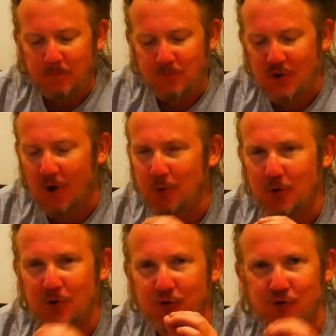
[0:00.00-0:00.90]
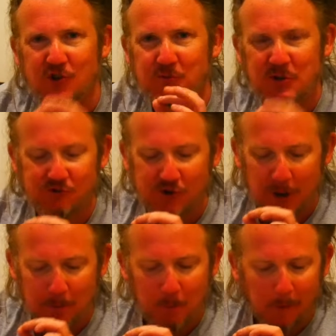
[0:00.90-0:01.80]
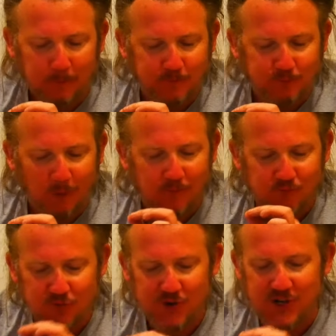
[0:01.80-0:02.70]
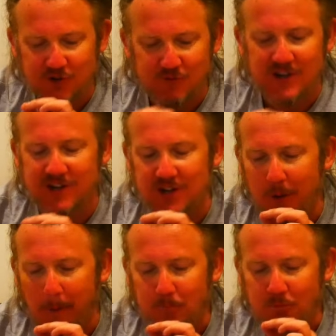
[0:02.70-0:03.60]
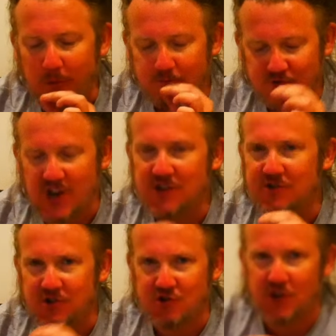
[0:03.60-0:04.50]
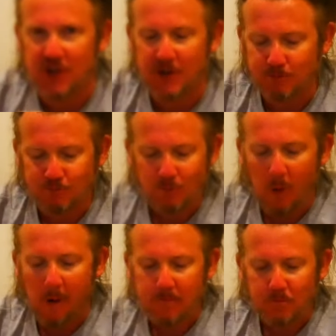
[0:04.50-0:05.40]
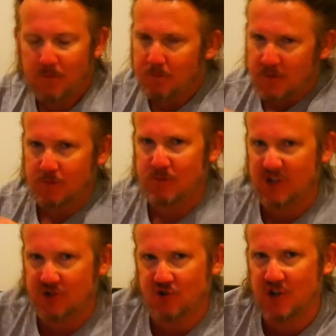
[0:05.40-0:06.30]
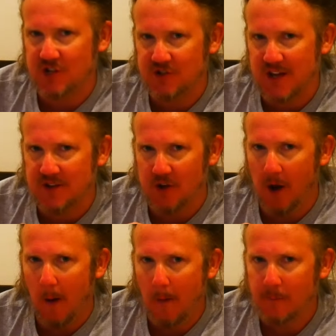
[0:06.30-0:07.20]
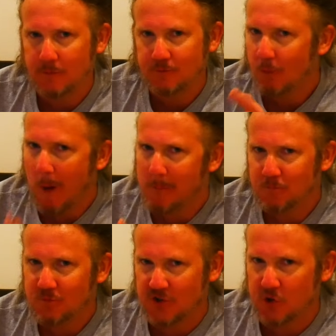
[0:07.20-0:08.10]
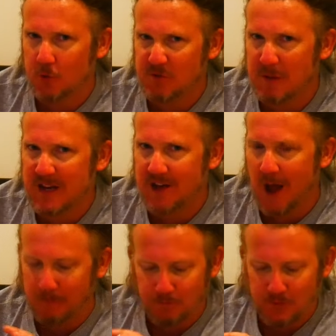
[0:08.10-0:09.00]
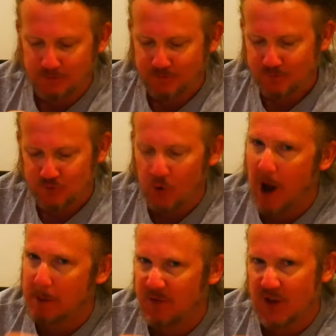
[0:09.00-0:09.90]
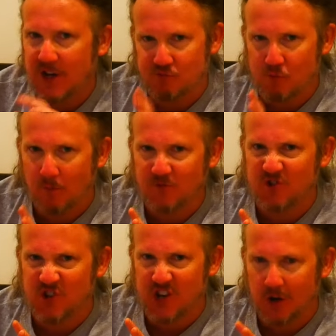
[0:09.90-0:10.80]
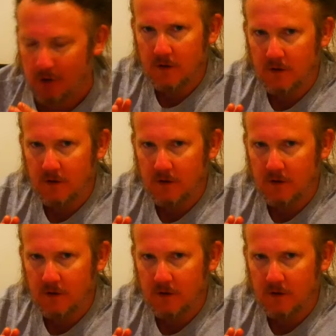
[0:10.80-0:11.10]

Golden crispy crumb. Really tender chicken, it's a chicken tender, doesn't always mean that. Not everything is rod and seal.